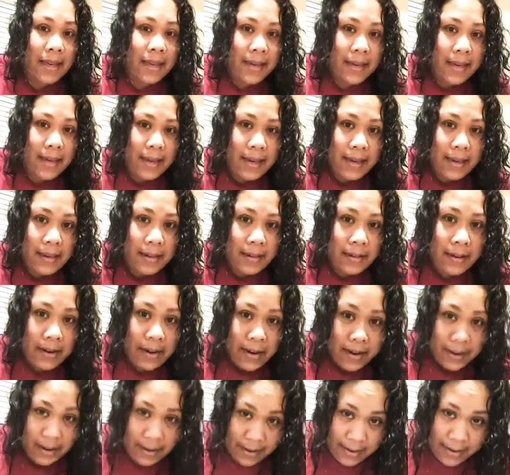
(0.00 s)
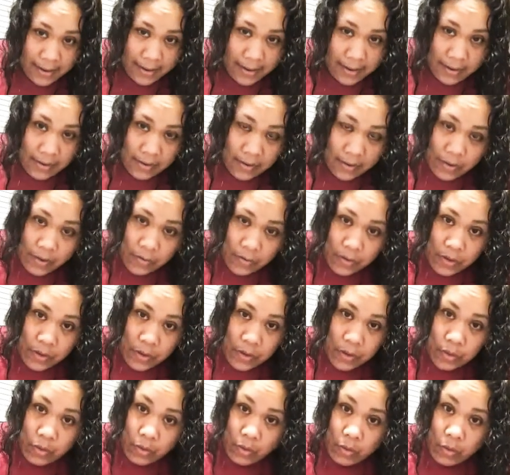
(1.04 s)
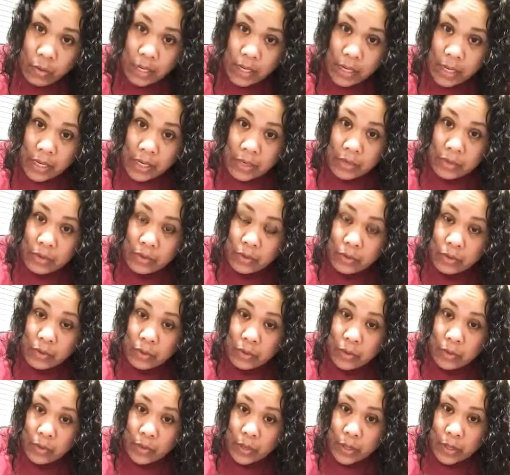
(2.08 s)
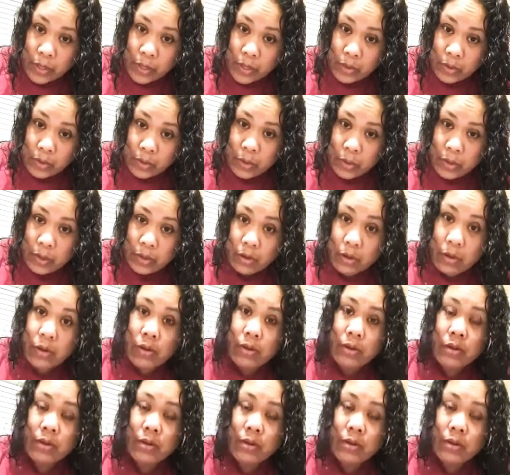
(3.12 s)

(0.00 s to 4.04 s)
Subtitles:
hair if you don't want to use coconut oil,